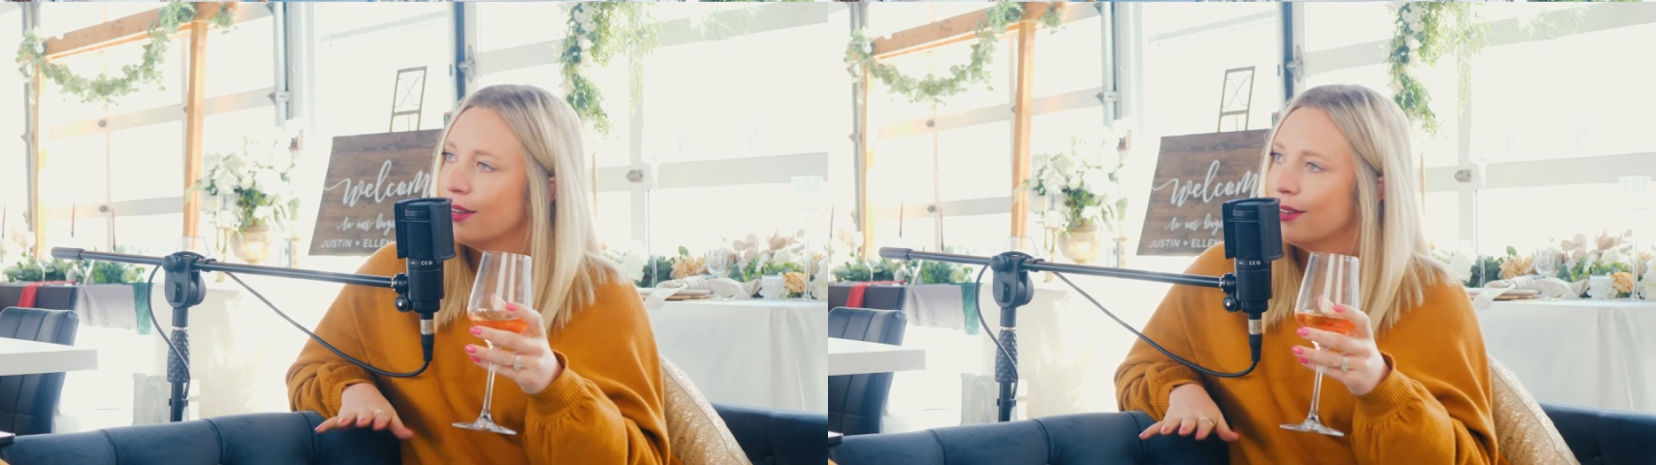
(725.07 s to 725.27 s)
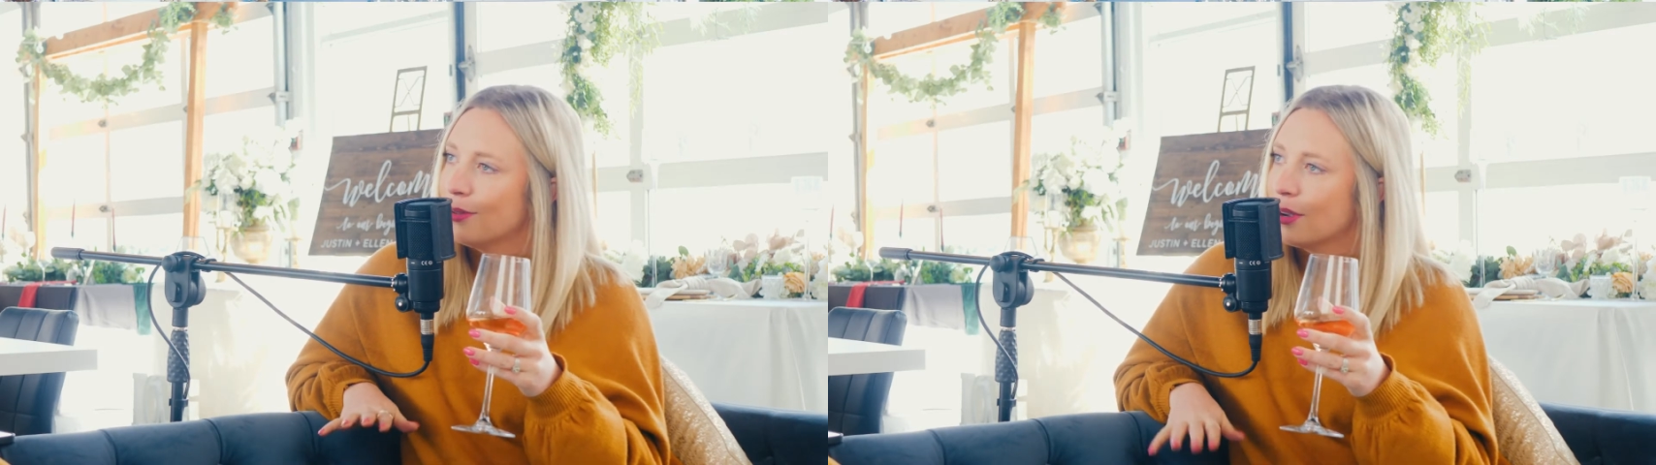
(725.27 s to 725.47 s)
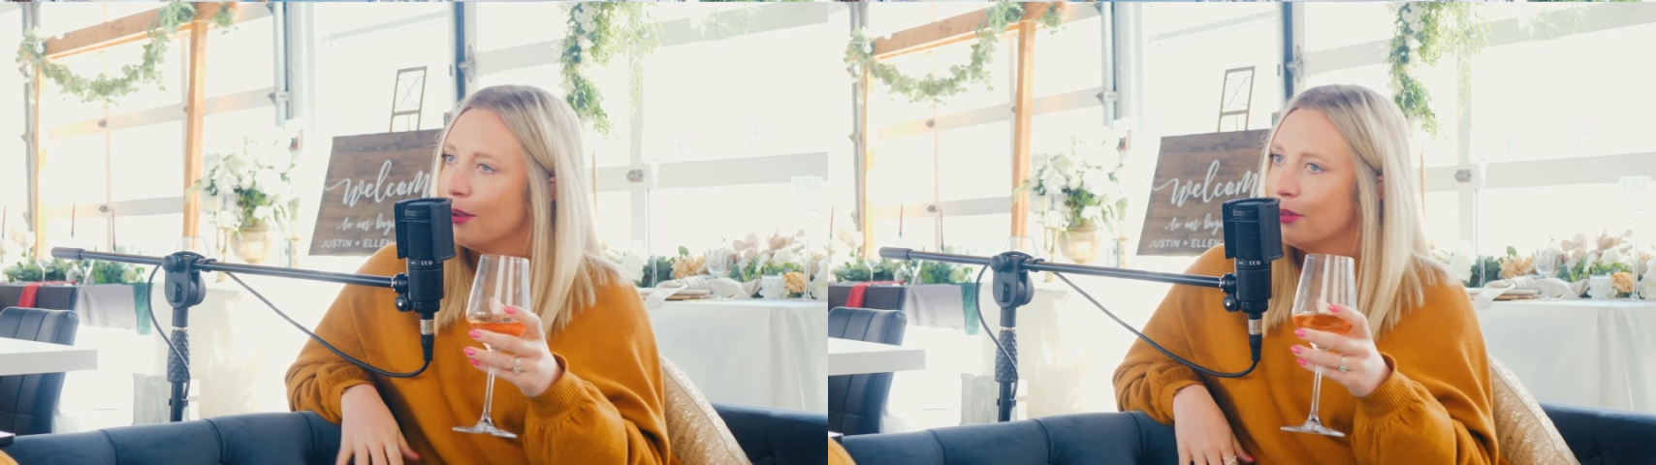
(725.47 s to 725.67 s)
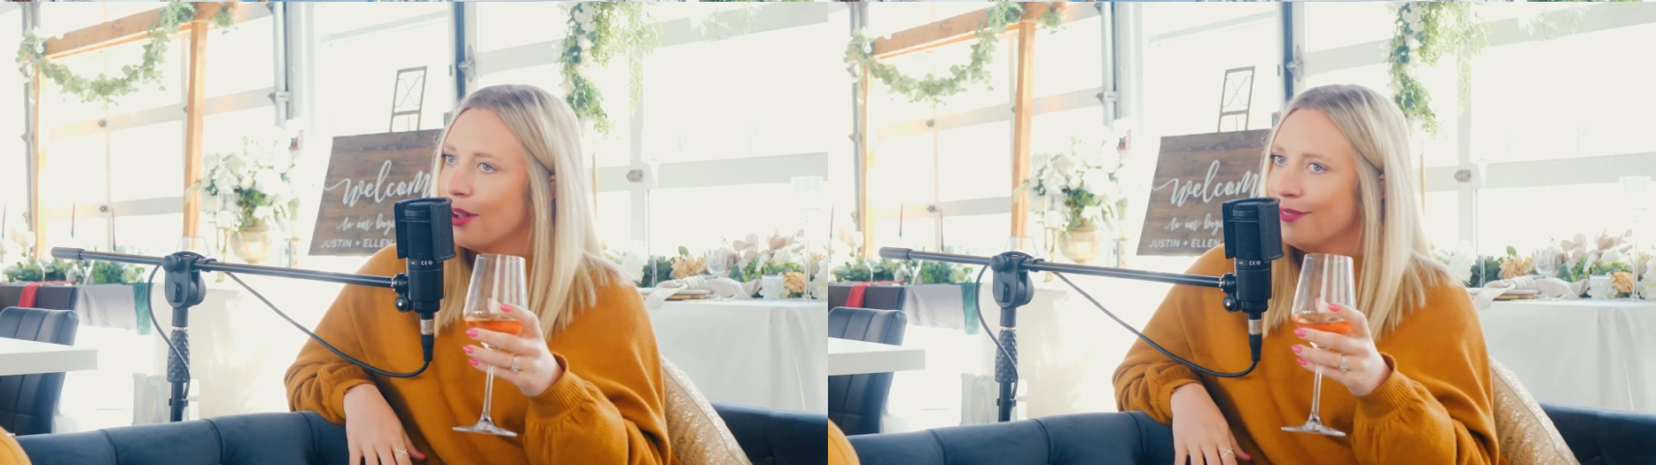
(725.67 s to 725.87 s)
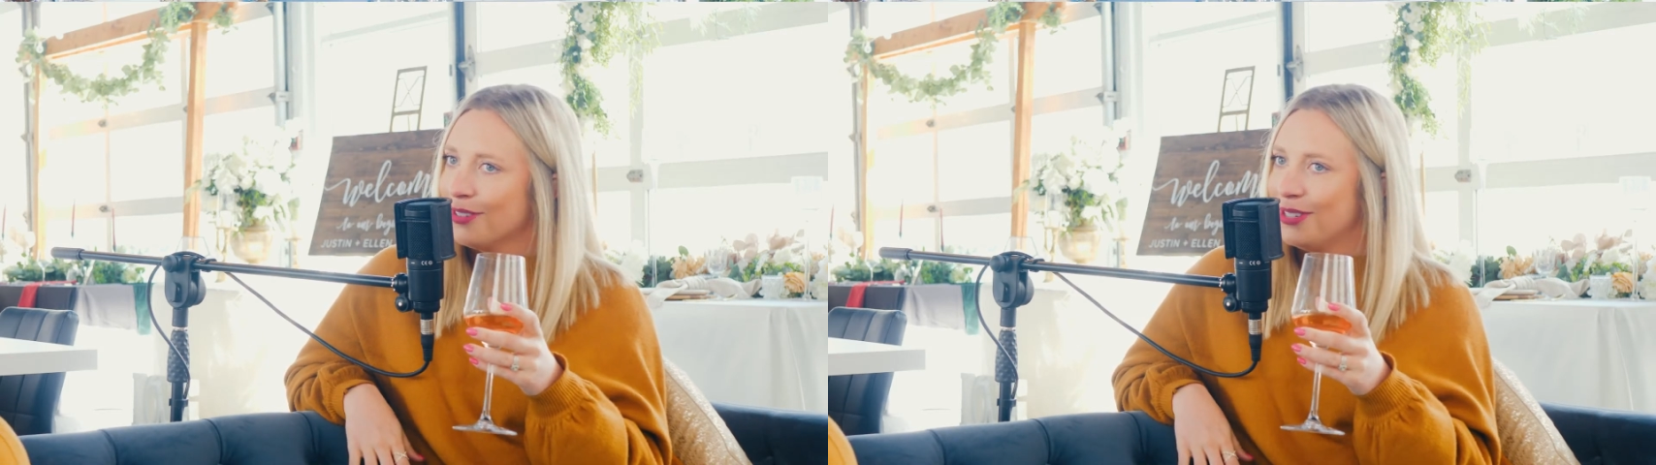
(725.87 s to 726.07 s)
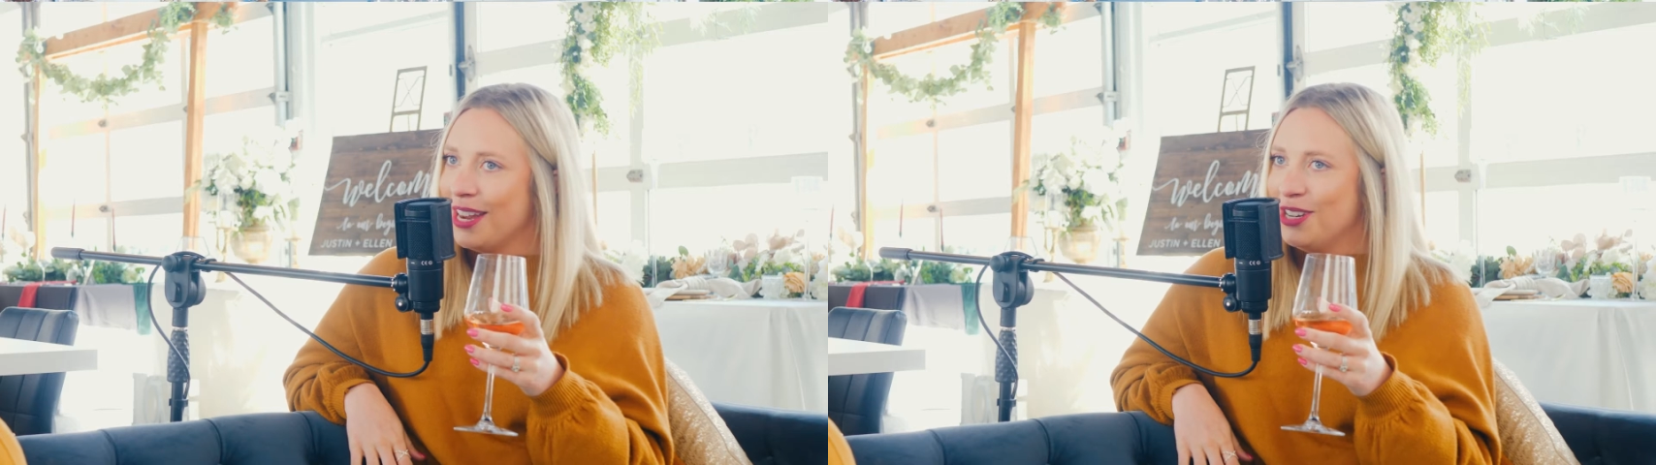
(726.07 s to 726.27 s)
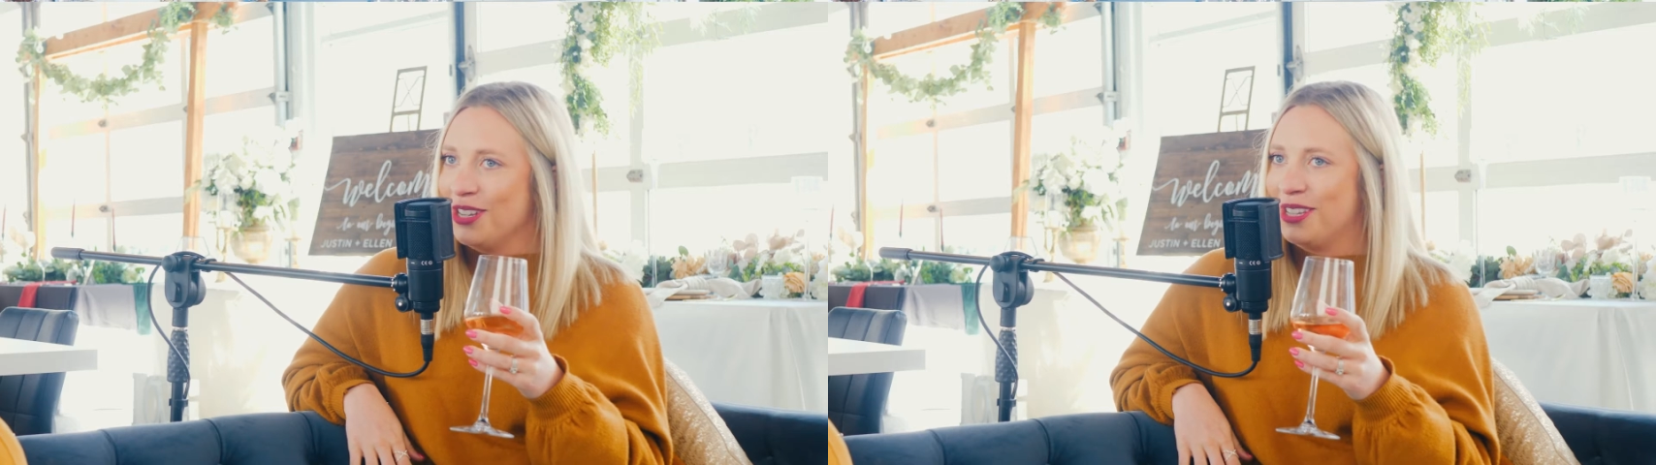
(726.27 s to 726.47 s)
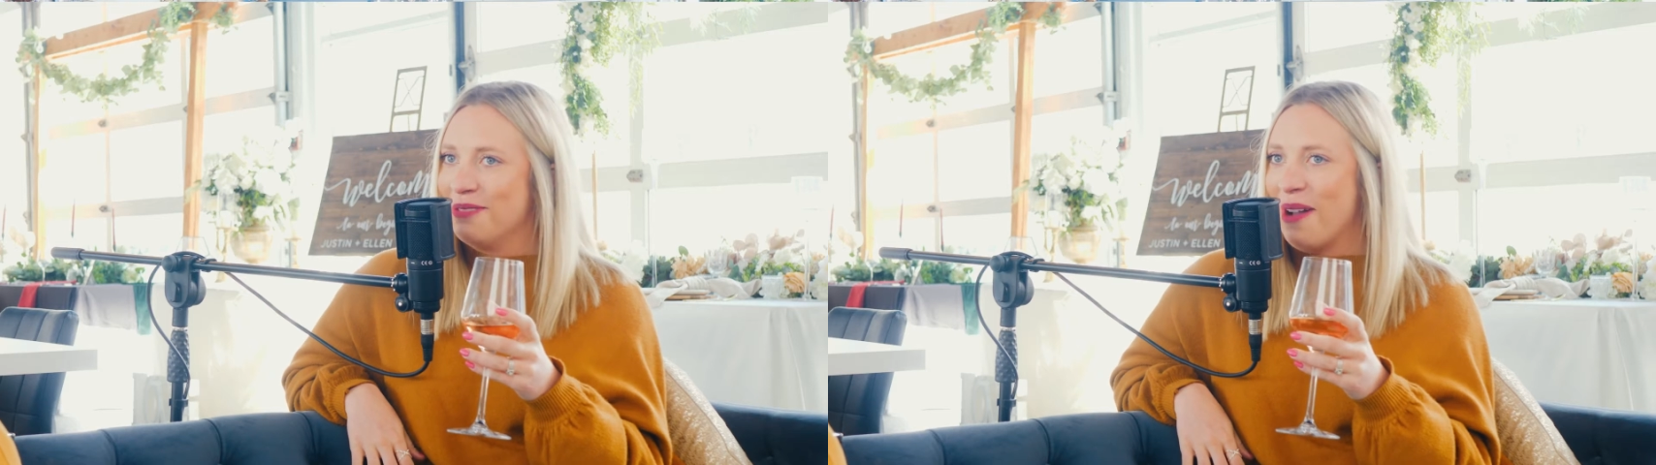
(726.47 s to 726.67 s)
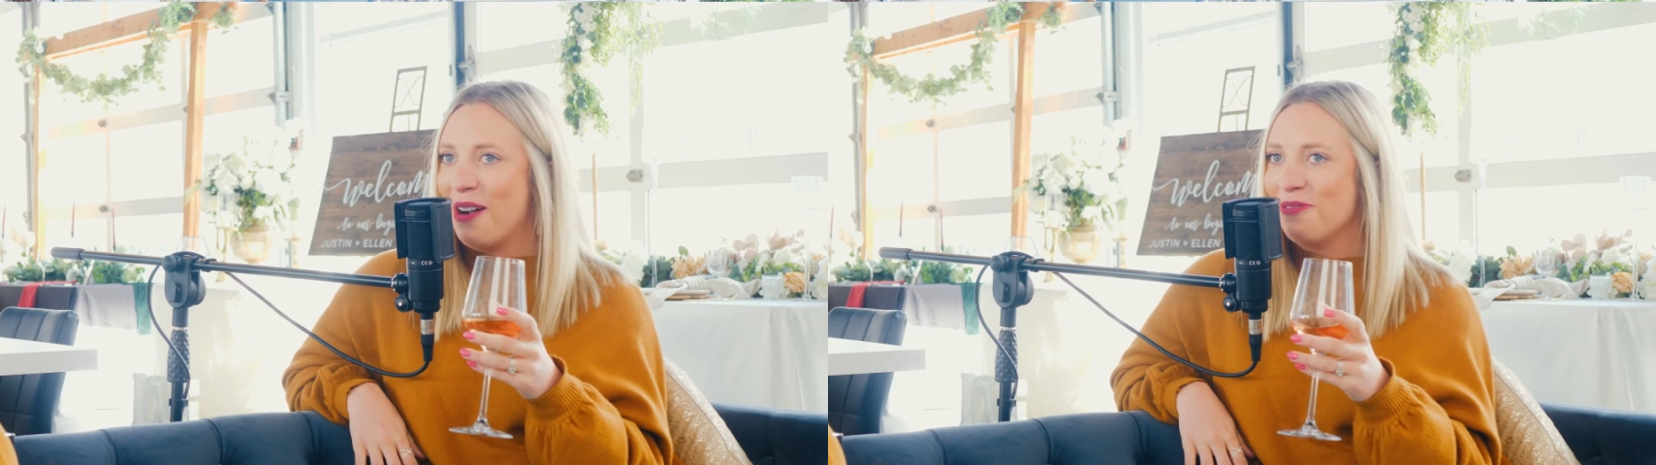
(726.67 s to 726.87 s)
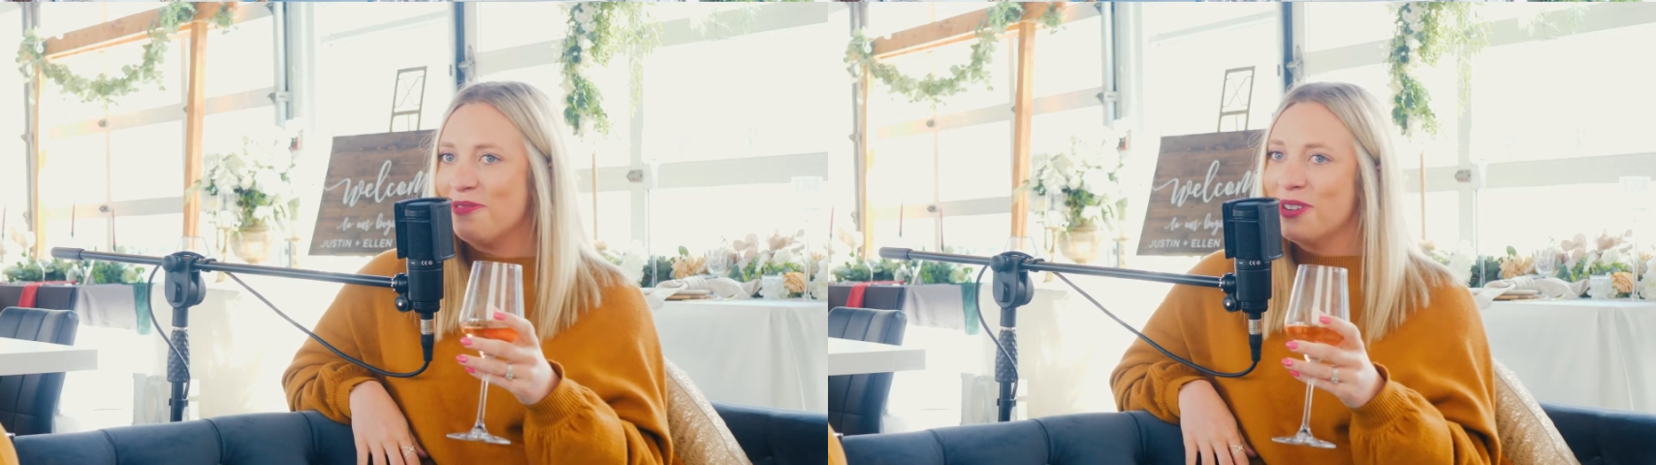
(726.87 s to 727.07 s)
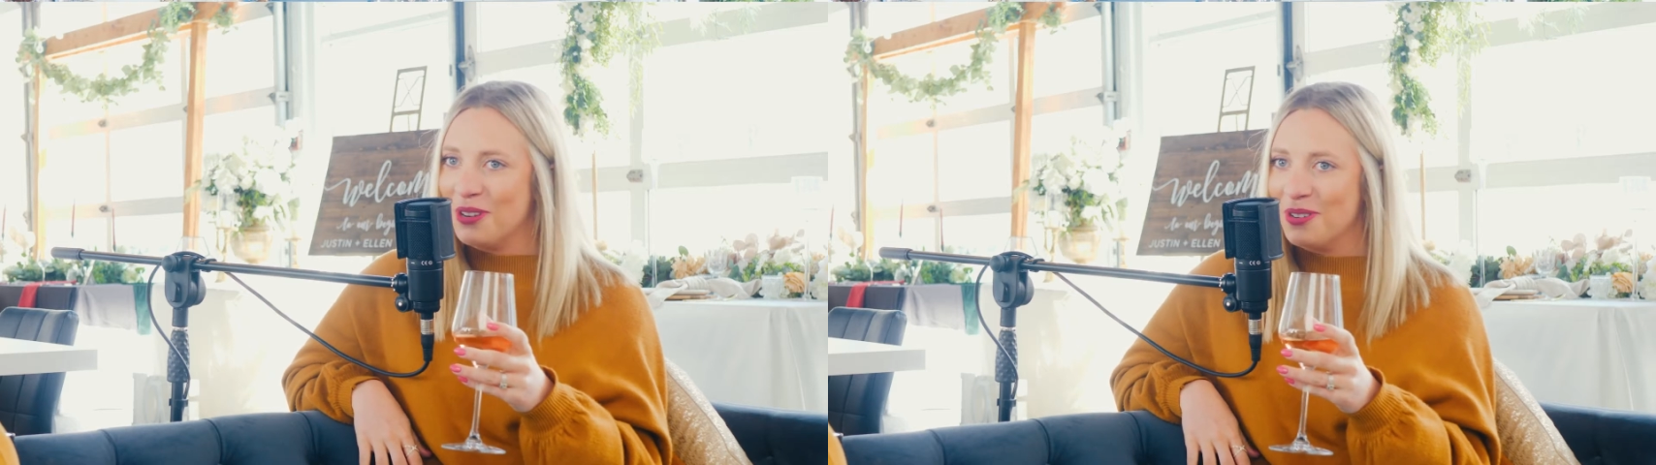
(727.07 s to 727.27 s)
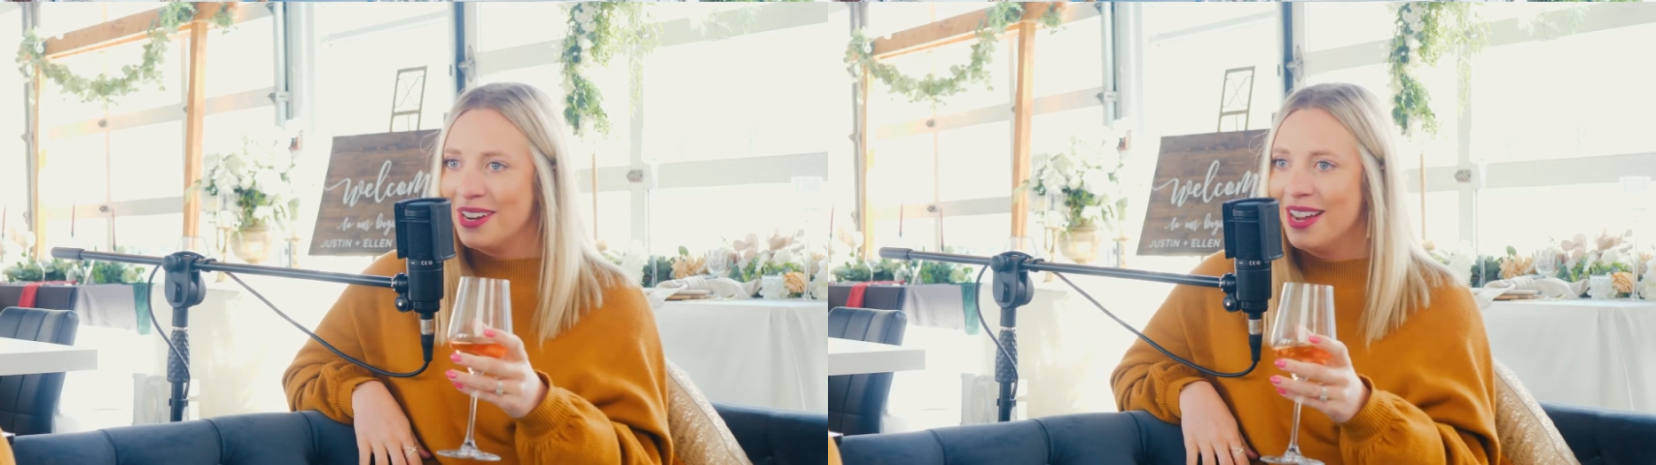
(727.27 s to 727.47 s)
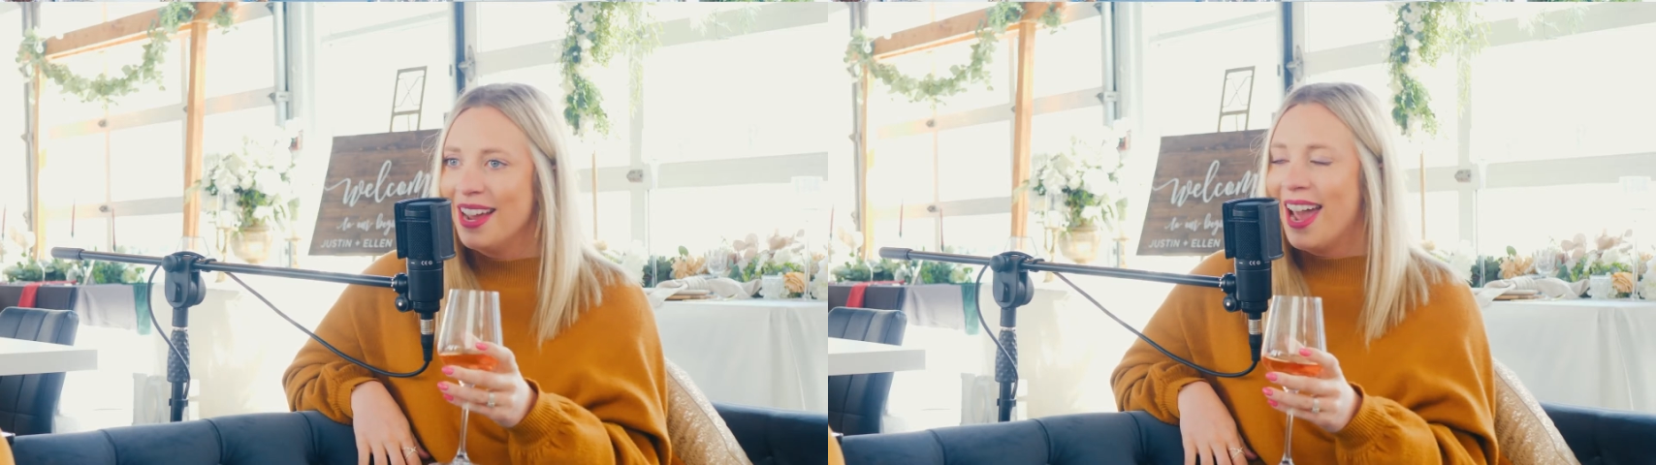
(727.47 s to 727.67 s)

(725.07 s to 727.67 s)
a couple conversations about food